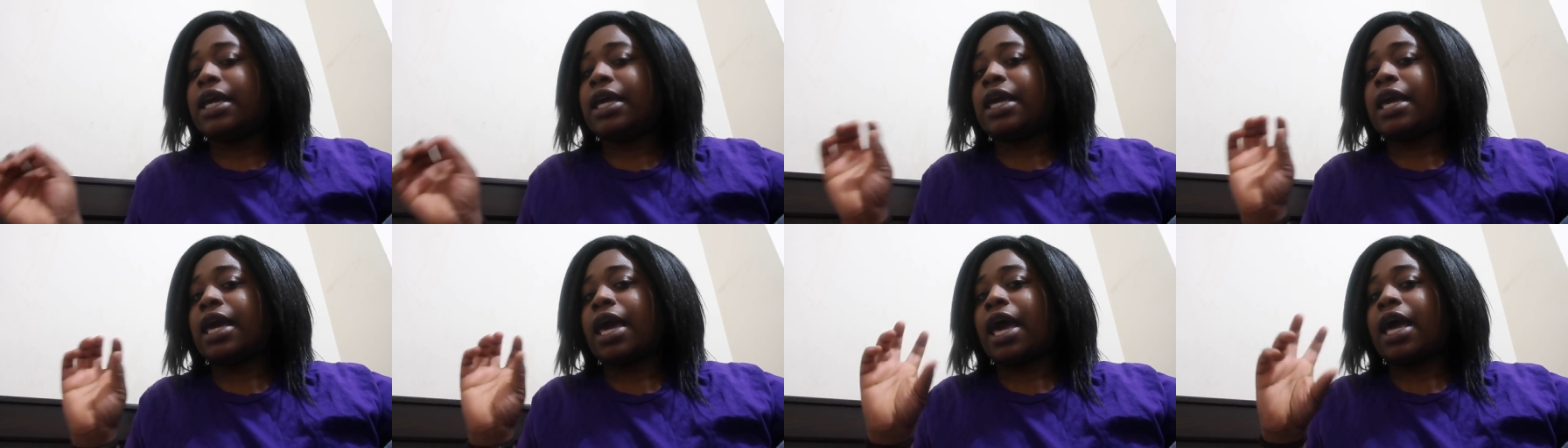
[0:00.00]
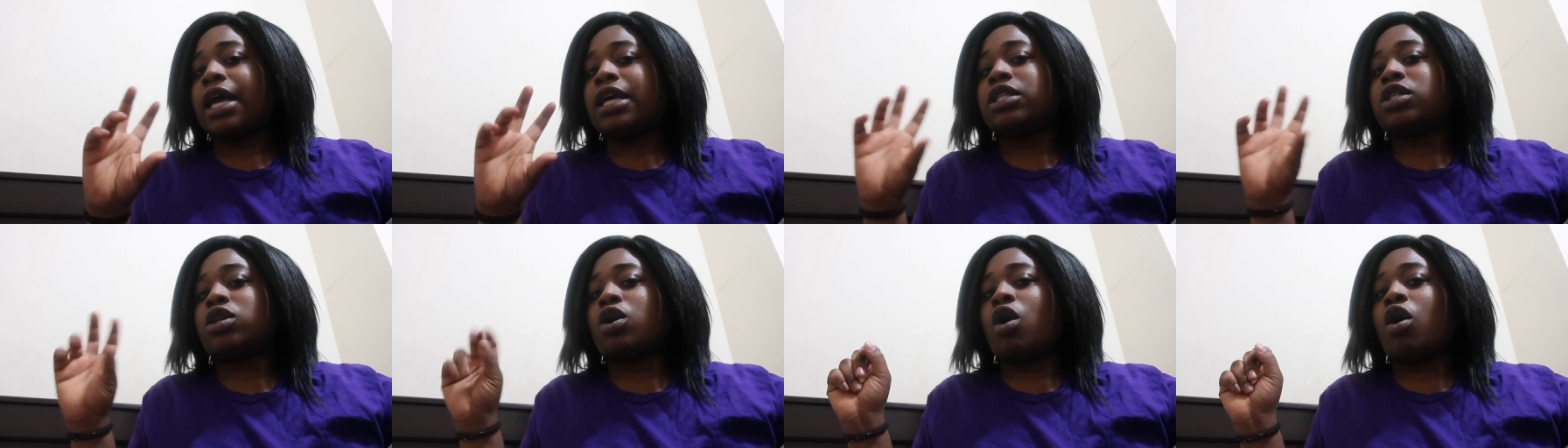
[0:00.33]
it
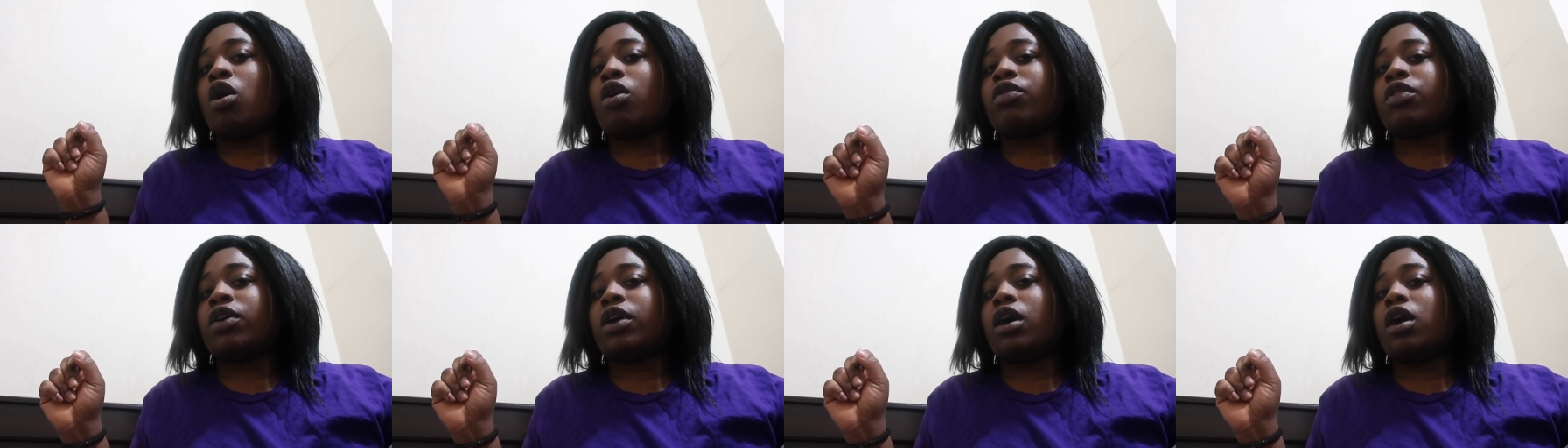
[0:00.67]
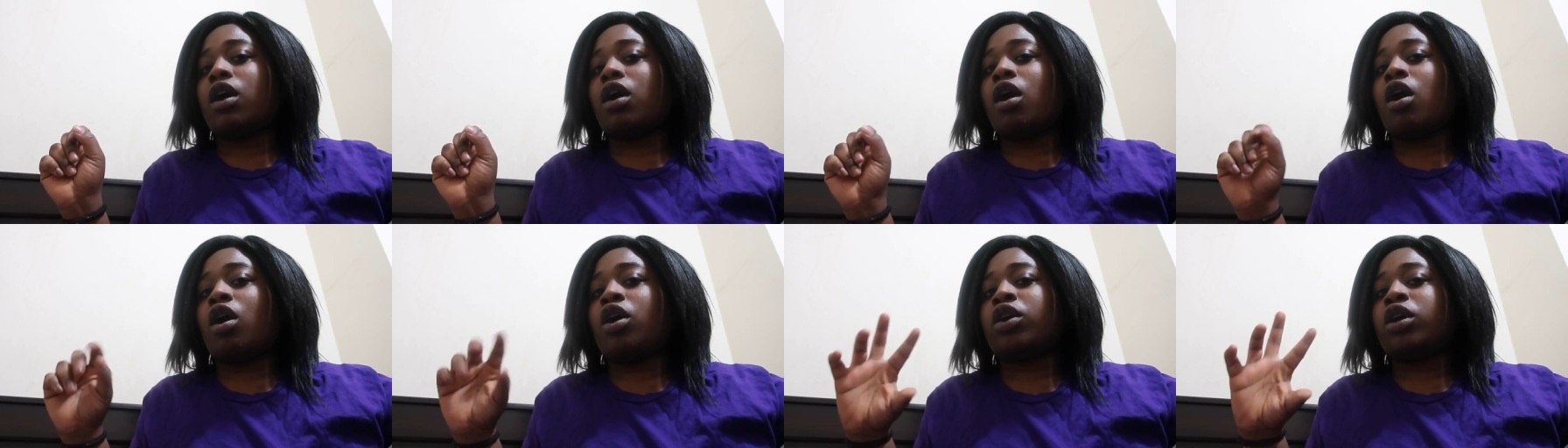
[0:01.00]
has all
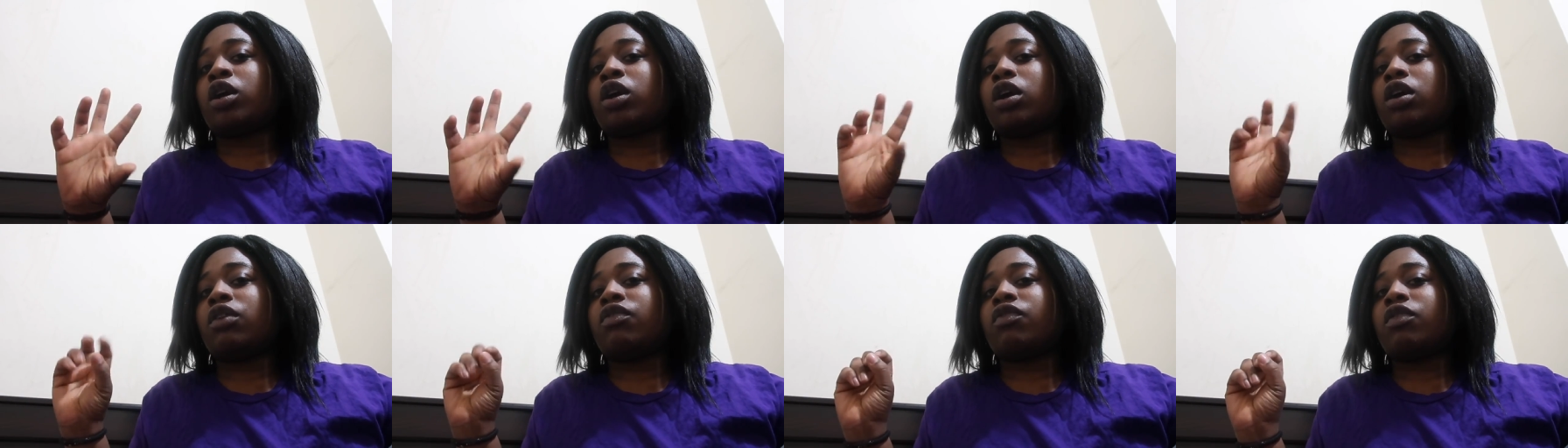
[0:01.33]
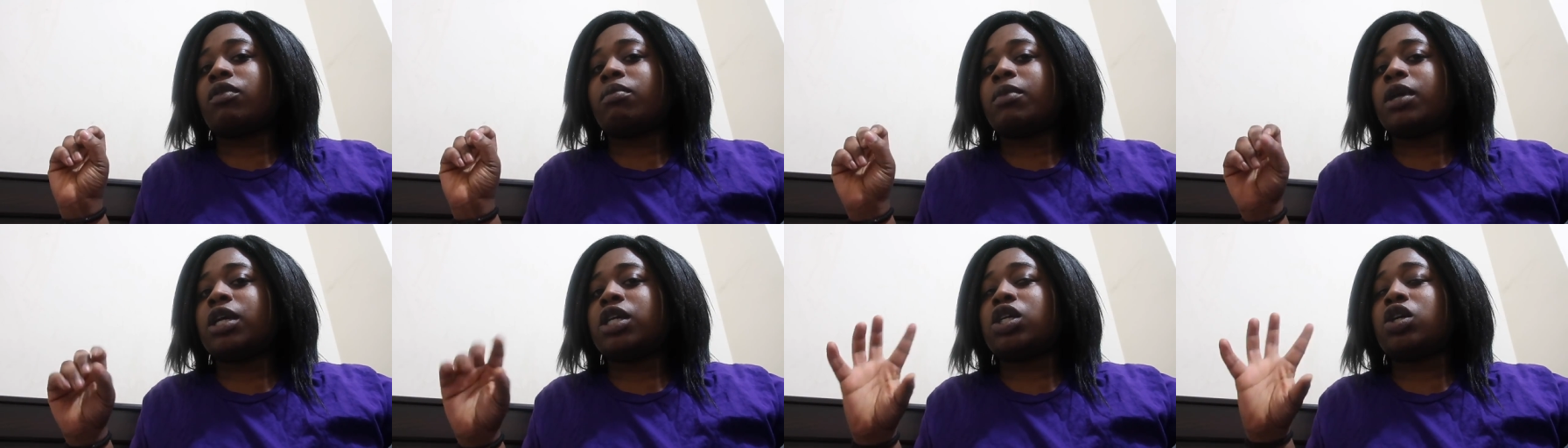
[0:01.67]
the all your
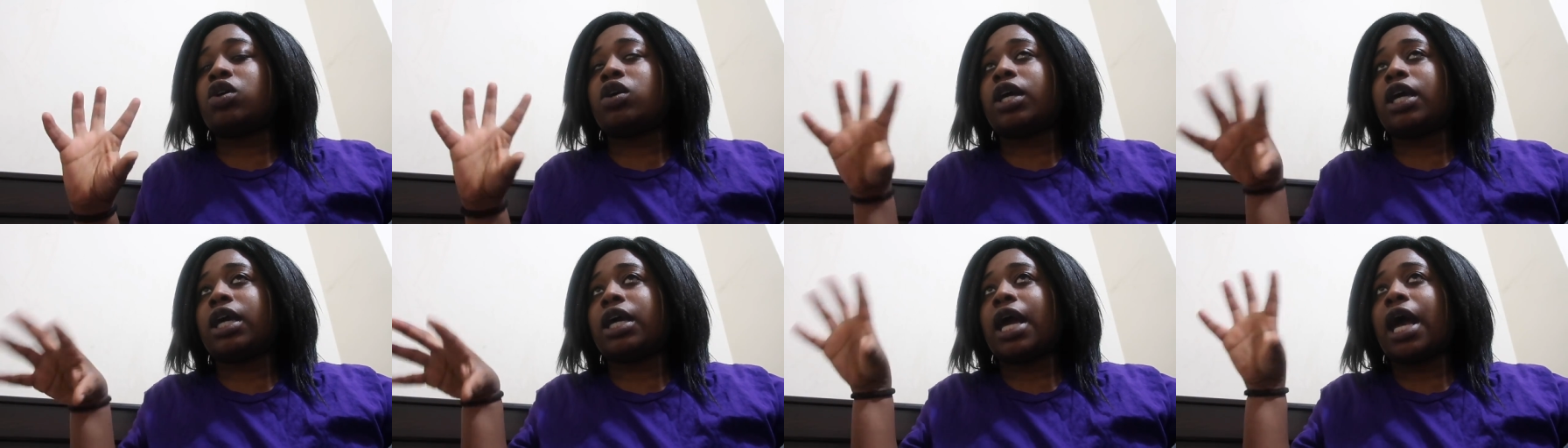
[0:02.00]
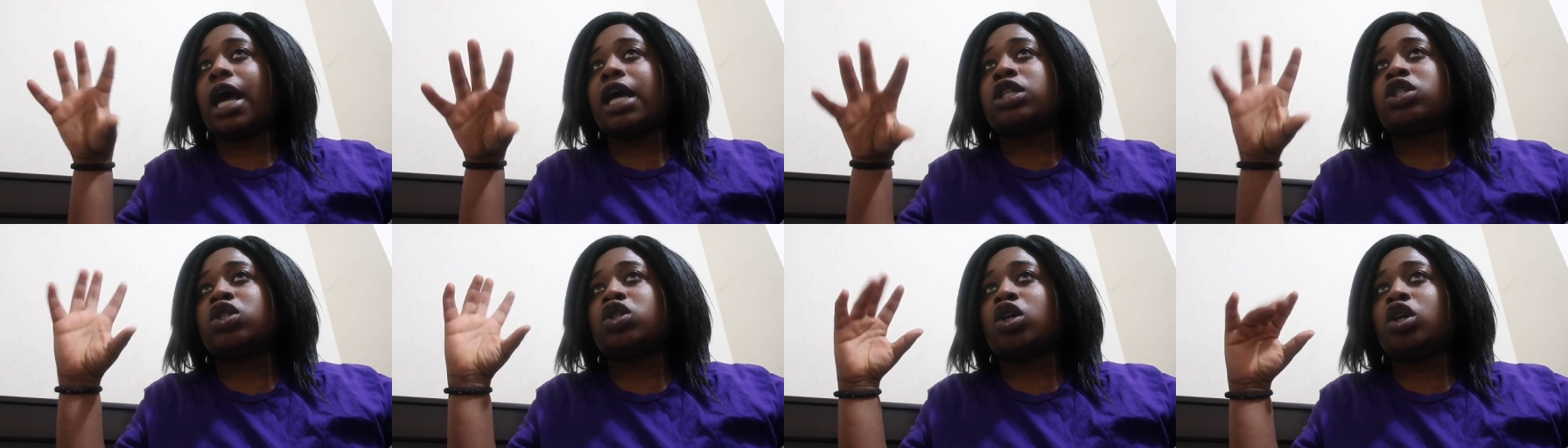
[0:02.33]
information okay it
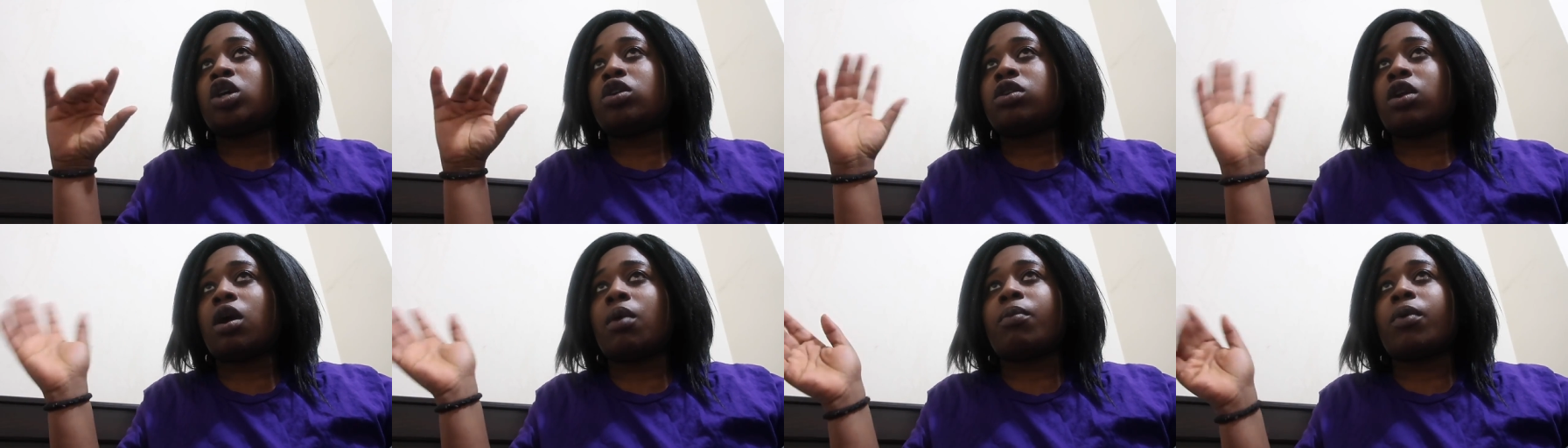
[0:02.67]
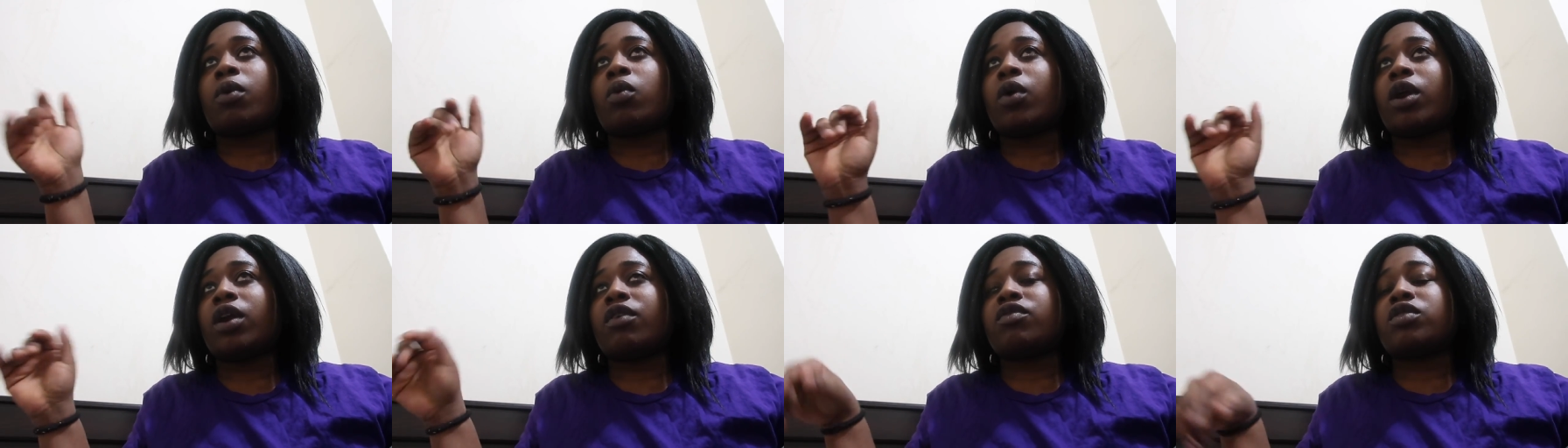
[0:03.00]
has your
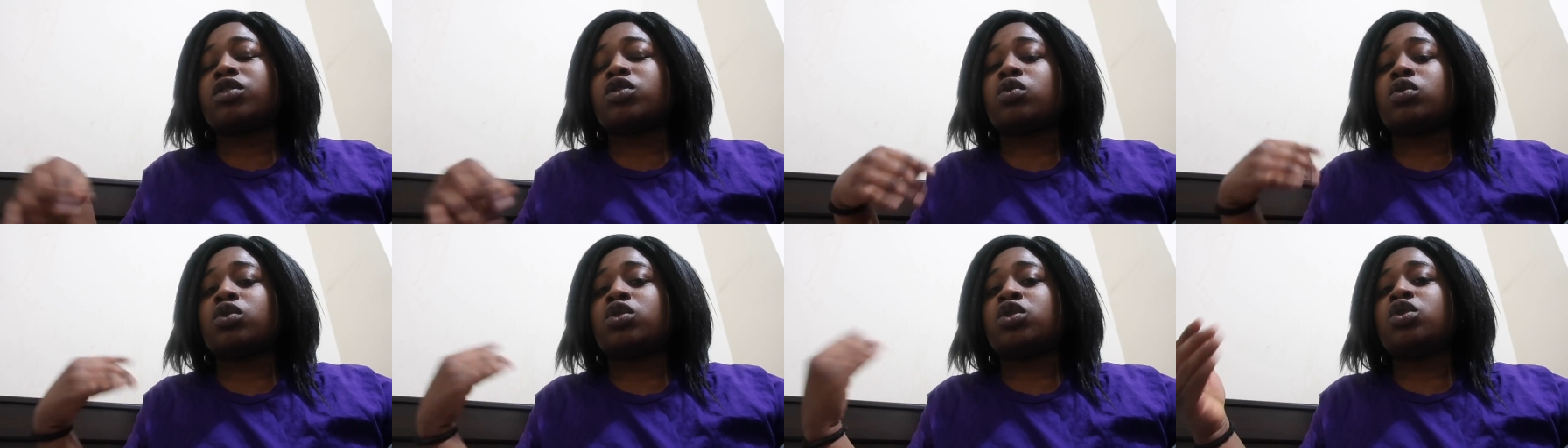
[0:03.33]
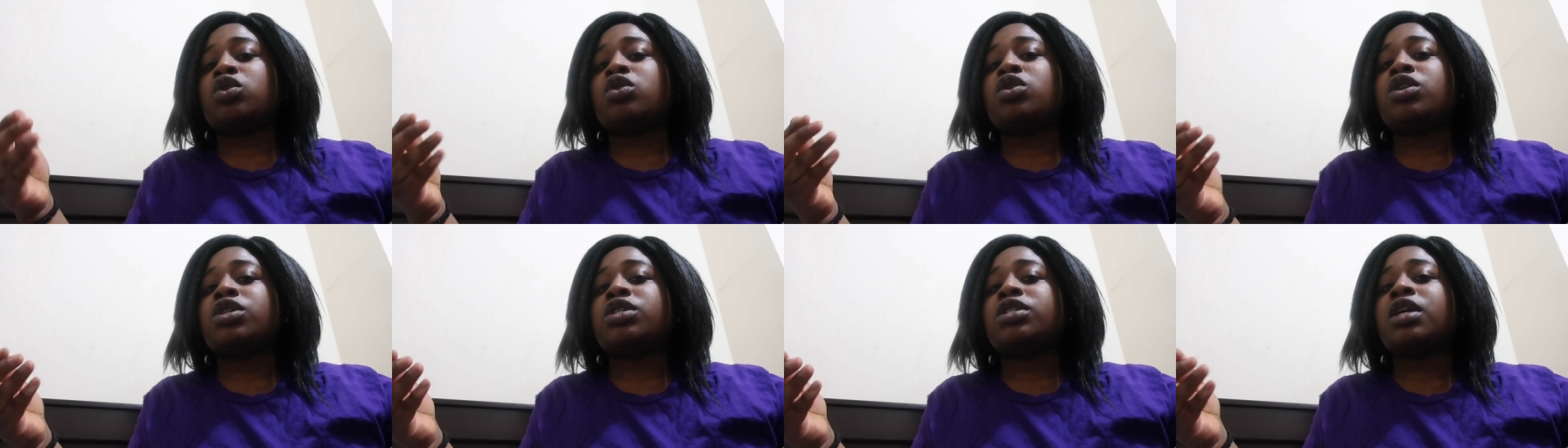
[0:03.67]
number whatever so as
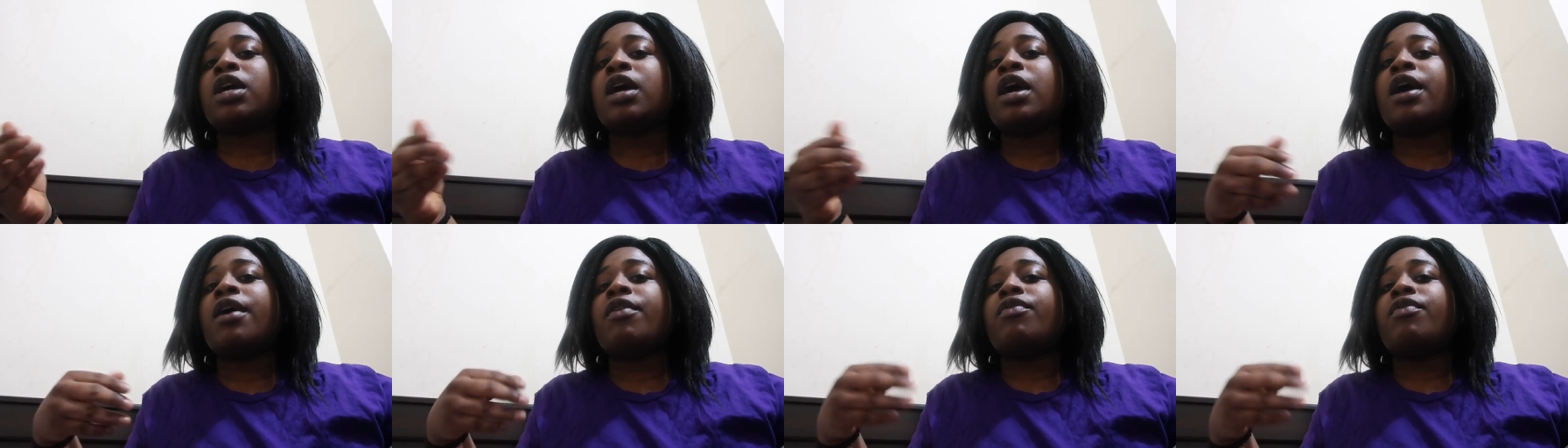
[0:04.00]
soon as